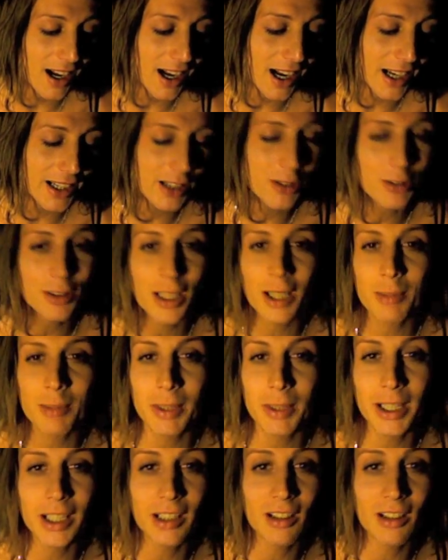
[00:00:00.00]
I don't like
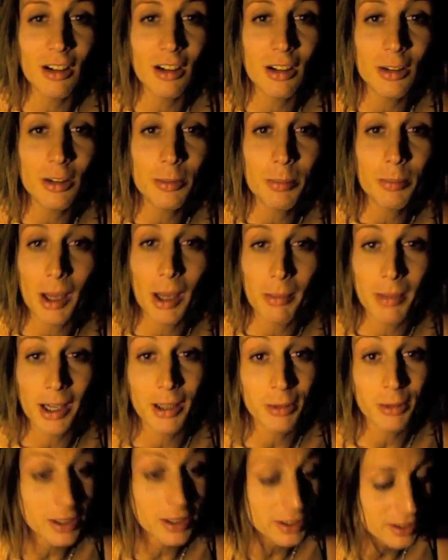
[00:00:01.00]
being called by my
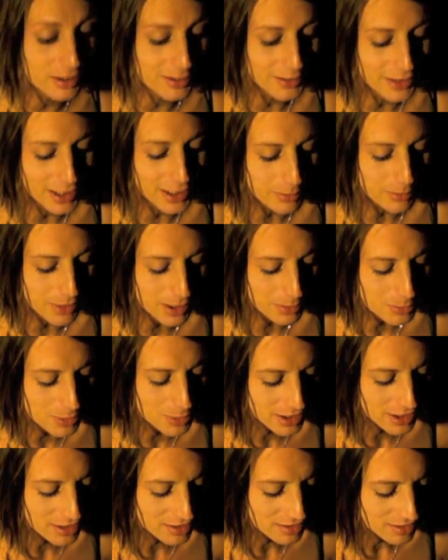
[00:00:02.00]
original name
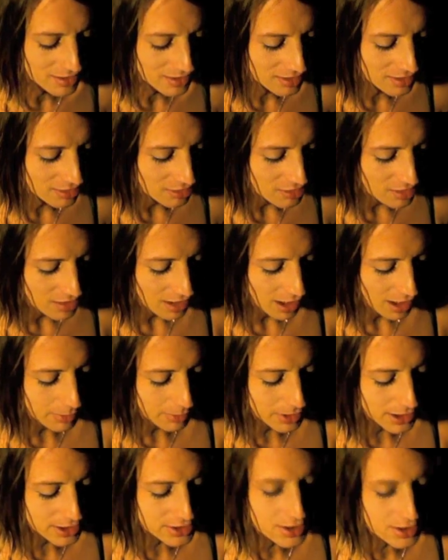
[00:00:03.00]
anymore. I
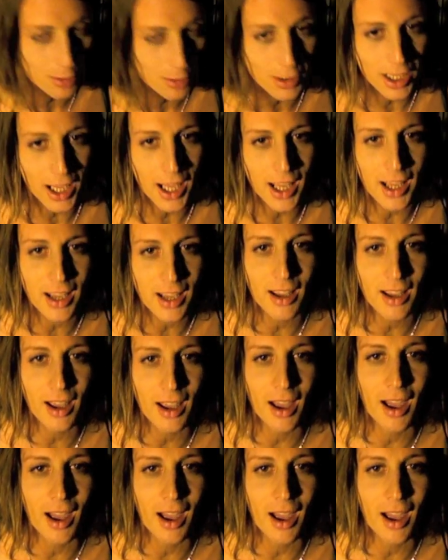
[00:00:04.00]
mean, it's okay.